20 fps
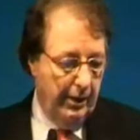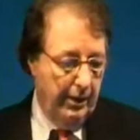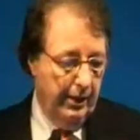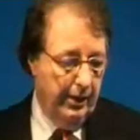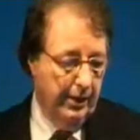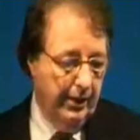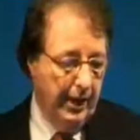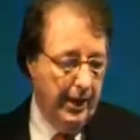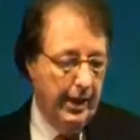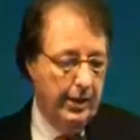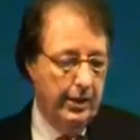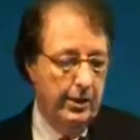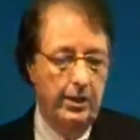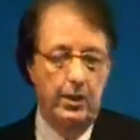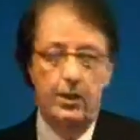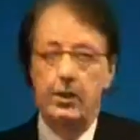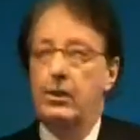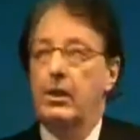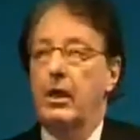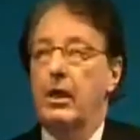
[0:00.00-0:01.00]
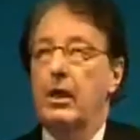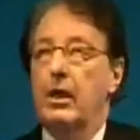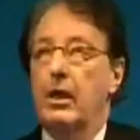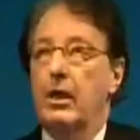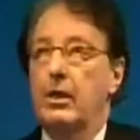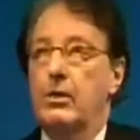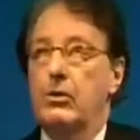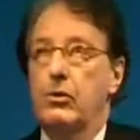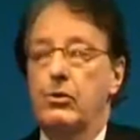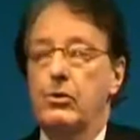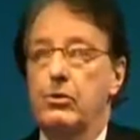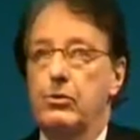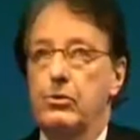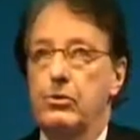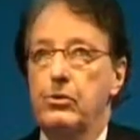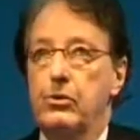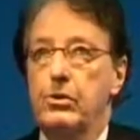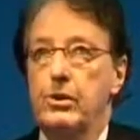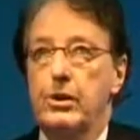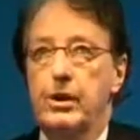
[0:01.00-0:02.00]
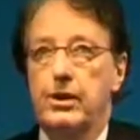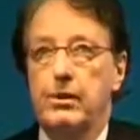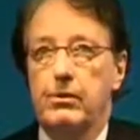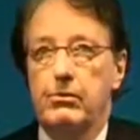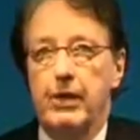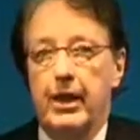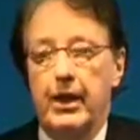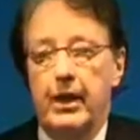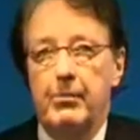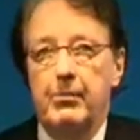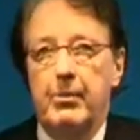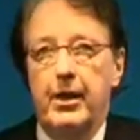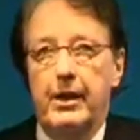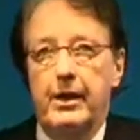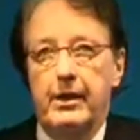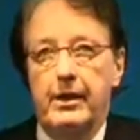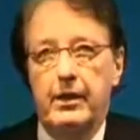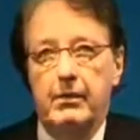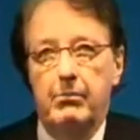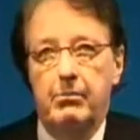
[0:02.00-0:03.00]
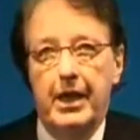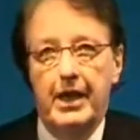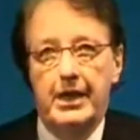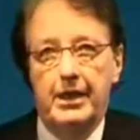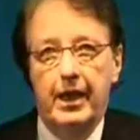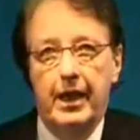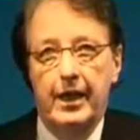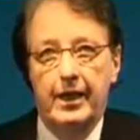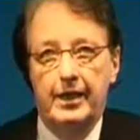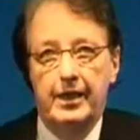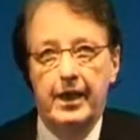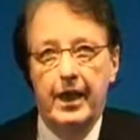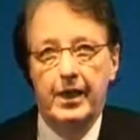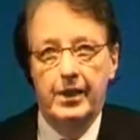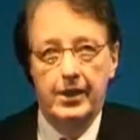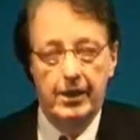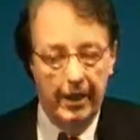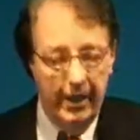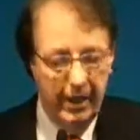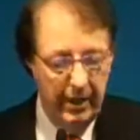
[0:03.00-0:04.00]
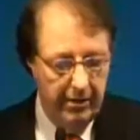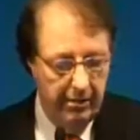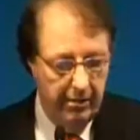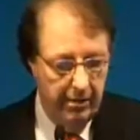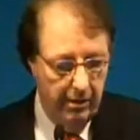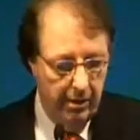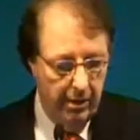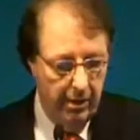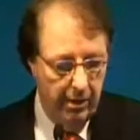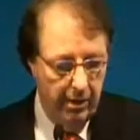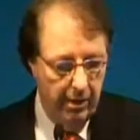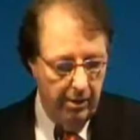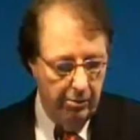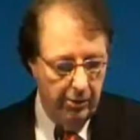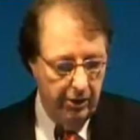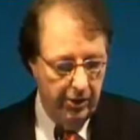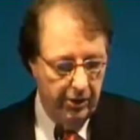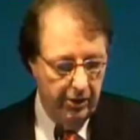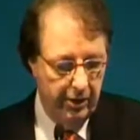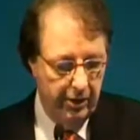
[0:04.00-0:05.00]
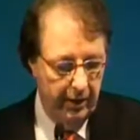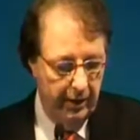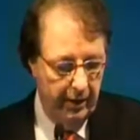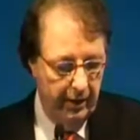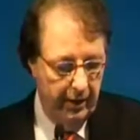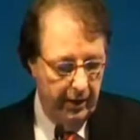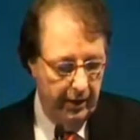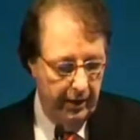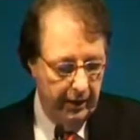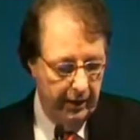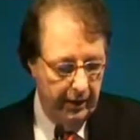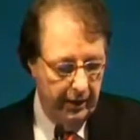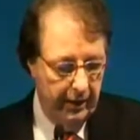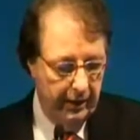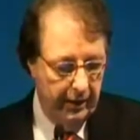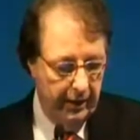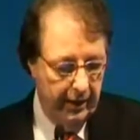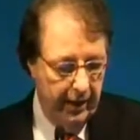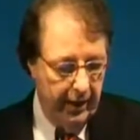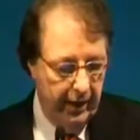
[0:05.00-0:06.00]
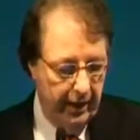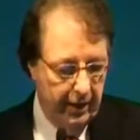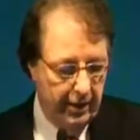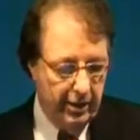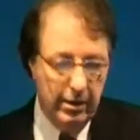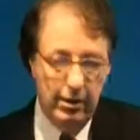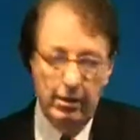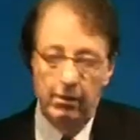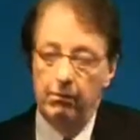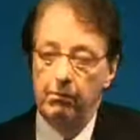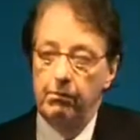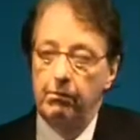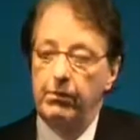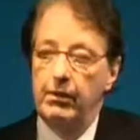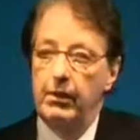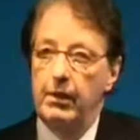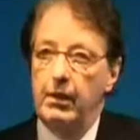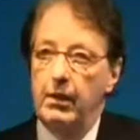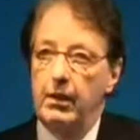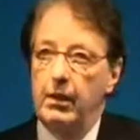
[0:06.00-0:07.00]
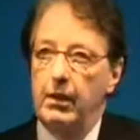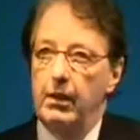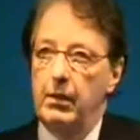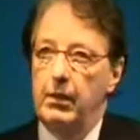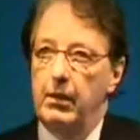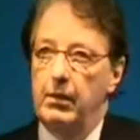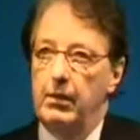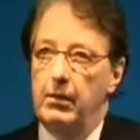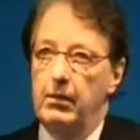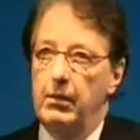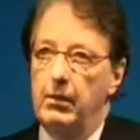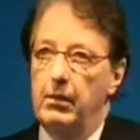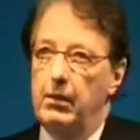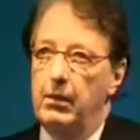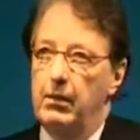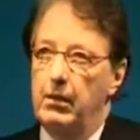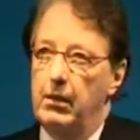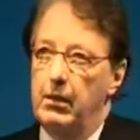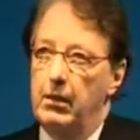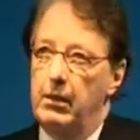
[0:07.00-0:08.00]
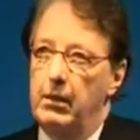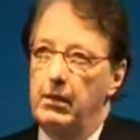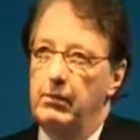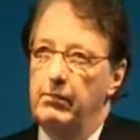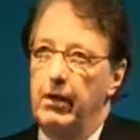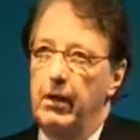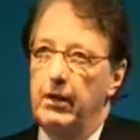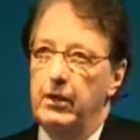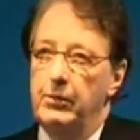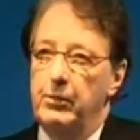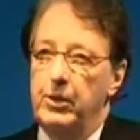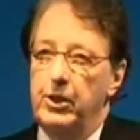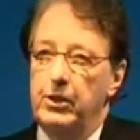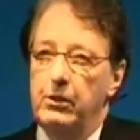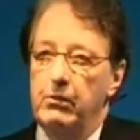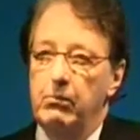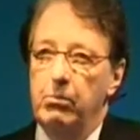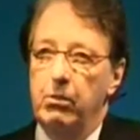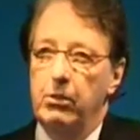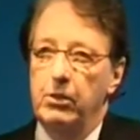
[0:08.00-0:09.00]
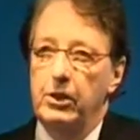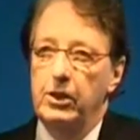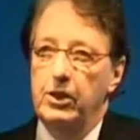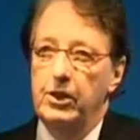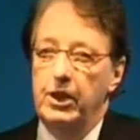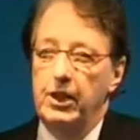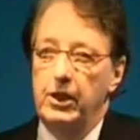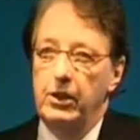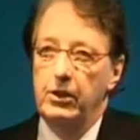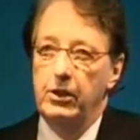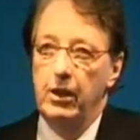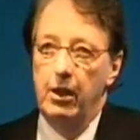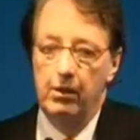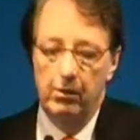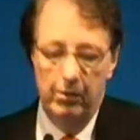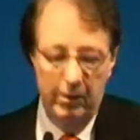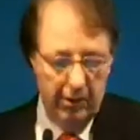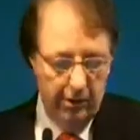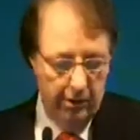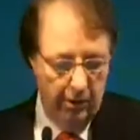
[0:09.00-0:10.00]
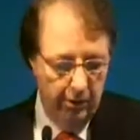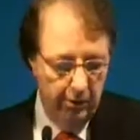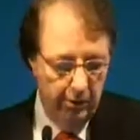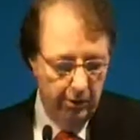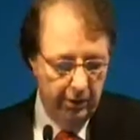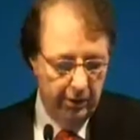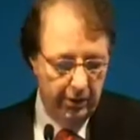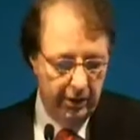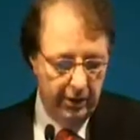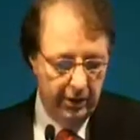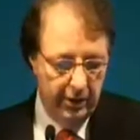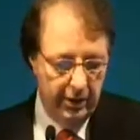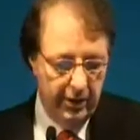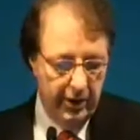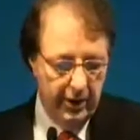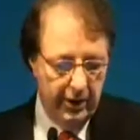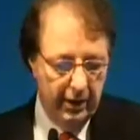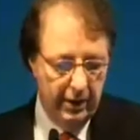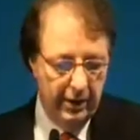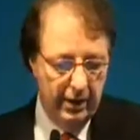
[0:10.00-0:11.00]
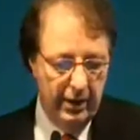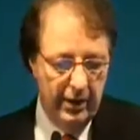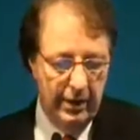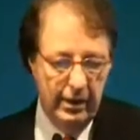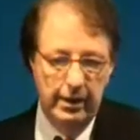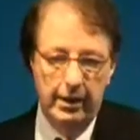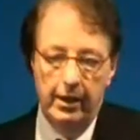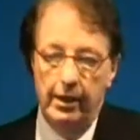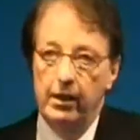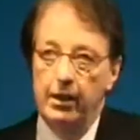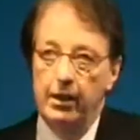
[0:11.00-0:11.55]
Then go through the recommended baseline testing, which in the case of evaluation of bone disease now includes such things as